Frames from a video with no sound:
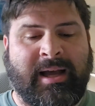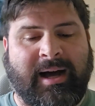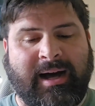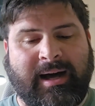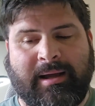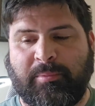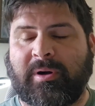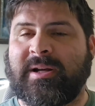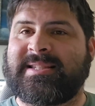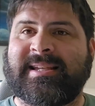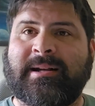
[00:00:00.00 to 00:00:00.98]
and we're
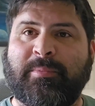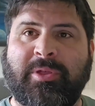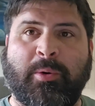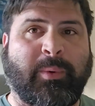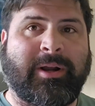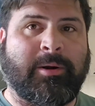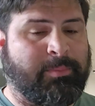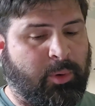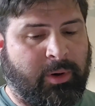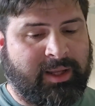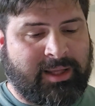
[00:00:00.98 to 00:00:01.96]
going to set him with a weird
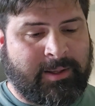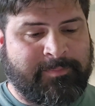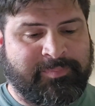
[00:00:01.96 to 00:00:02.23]
boy,